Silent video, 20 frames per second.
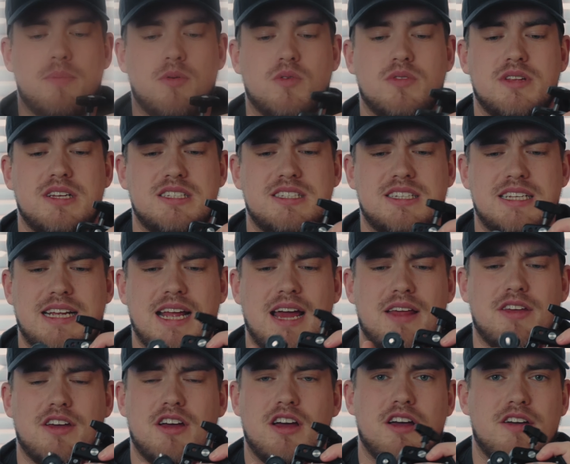bought these
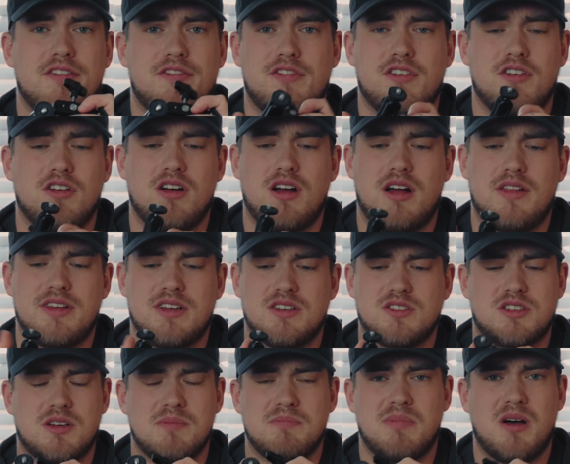together for, I think it
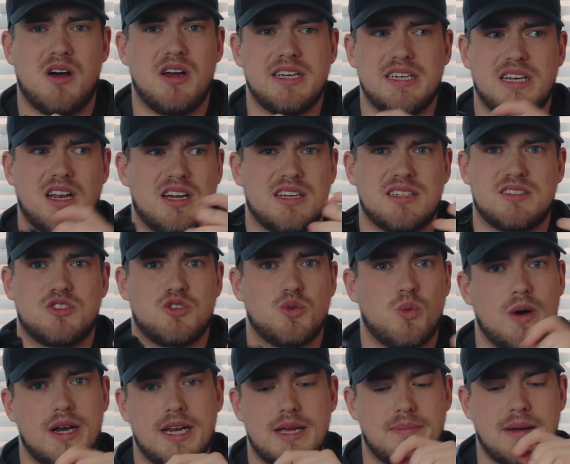was combined like
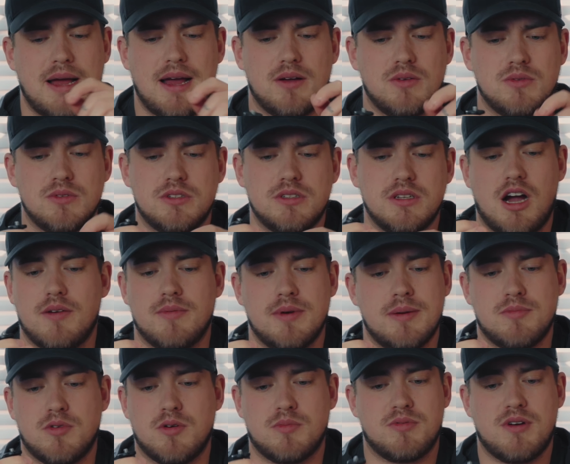£20. Can't
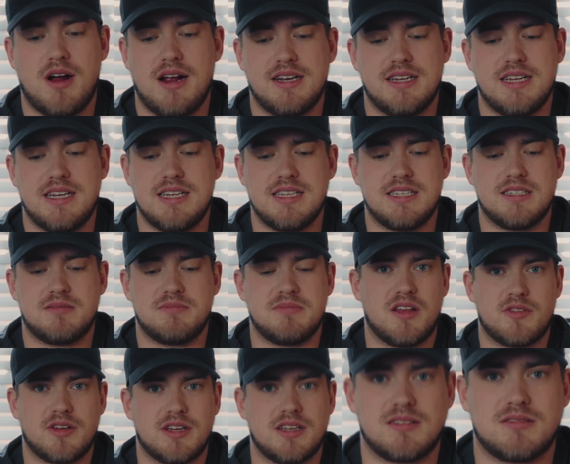remember what brand it is,
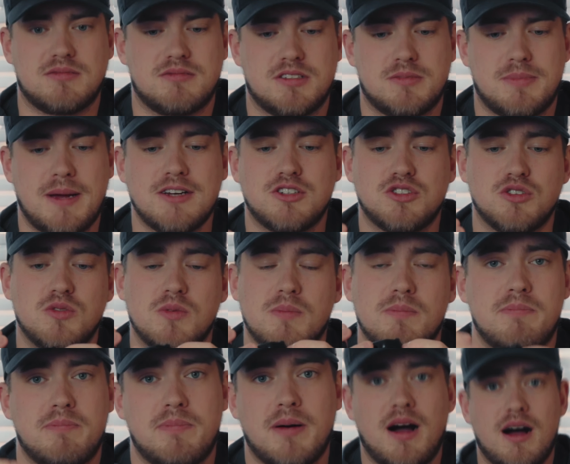nothing special,
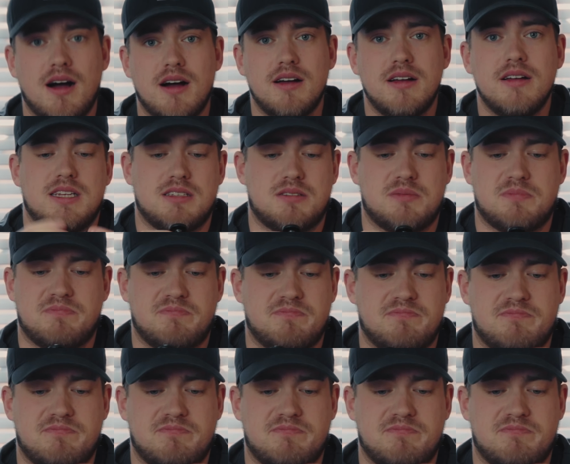but it's